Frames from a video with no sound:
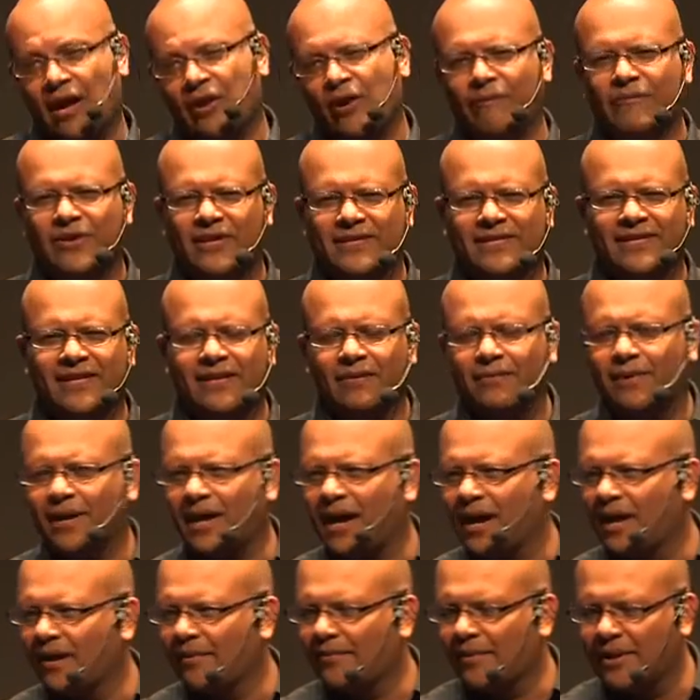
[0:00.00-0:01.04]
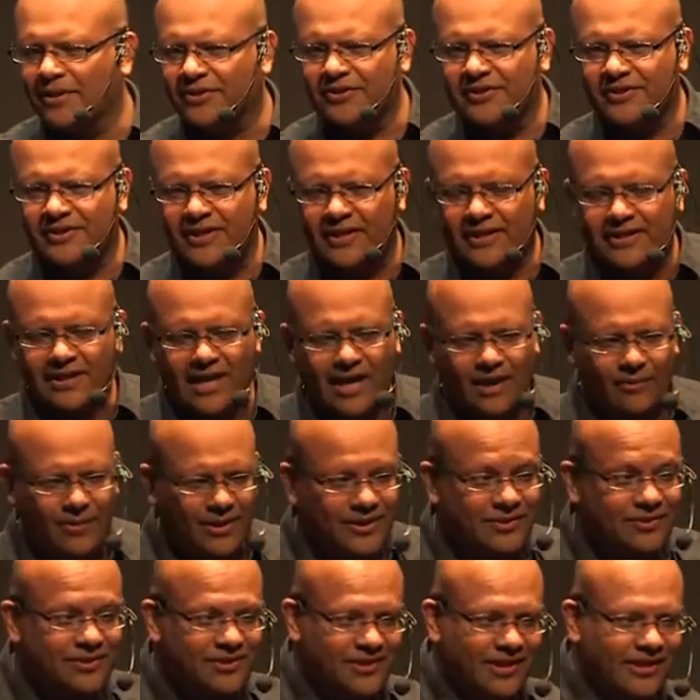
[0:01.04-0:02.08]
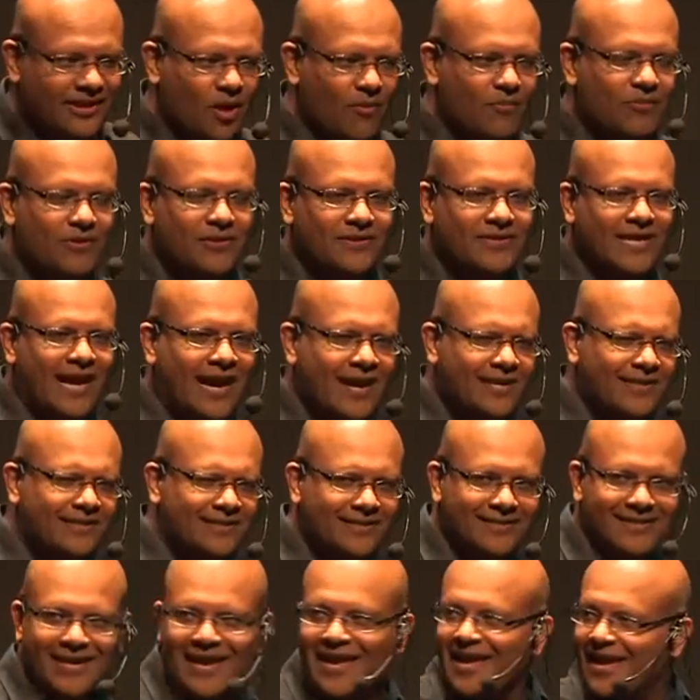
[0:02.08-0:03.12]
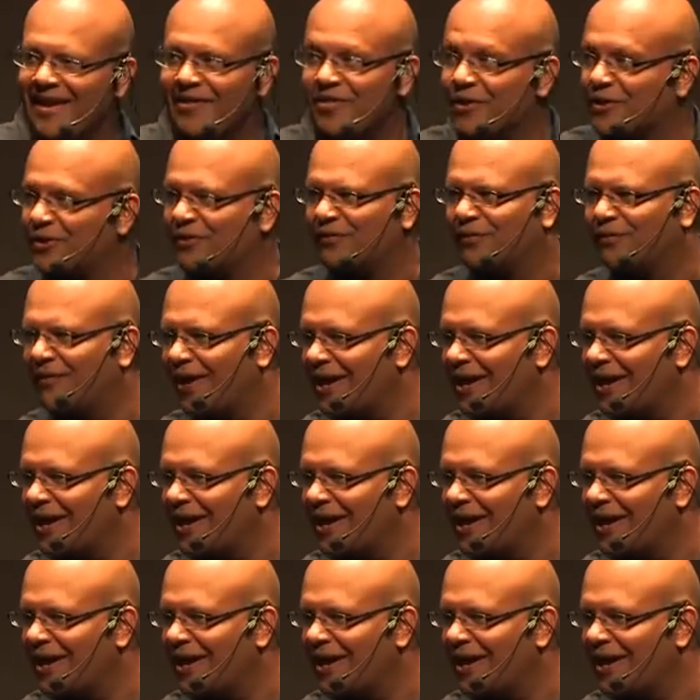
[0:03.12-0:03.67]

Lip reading: and obviously when I went to study computer science in those